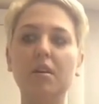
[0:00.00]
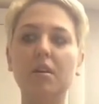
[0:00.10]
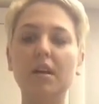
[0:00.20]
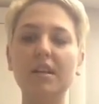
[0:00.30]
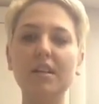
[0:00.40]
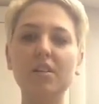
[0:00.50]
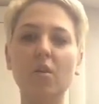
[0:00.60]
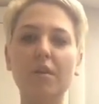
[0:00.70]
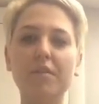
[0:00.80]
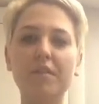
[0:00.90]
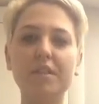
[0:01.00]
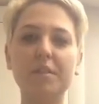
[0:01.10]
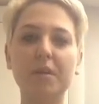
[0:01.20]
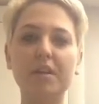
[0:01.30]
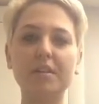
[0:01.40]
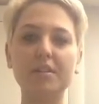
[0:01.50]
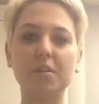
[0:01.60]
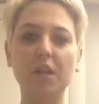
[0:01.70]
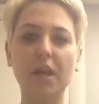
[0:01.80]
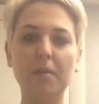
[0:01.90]
I didn't go off the deep end
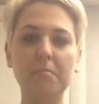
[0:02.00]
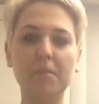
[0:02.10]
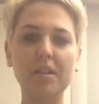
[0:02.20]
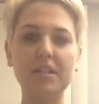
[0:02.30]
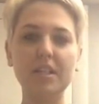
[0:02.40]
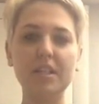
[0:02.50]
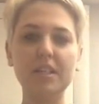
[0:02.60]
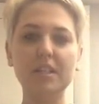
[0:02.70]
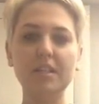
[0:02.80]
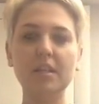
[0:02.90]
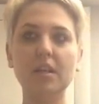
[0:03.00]
until like Monday.